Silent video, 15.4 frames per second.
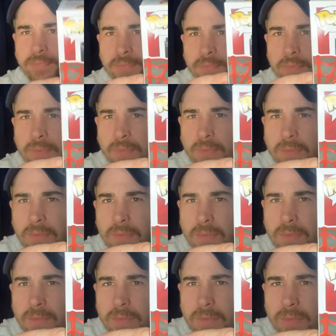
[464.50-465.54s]

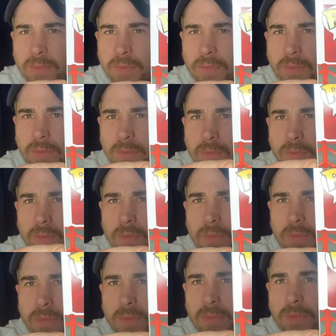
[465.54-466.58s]

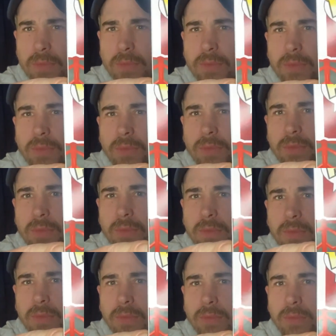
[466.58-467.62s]

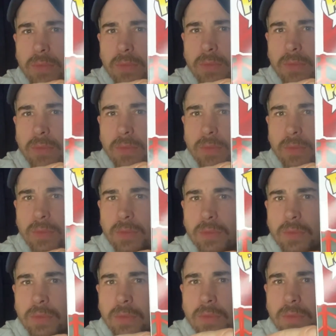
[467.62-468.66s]

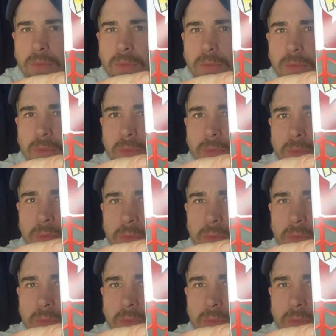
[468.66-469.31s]
(no one is talking)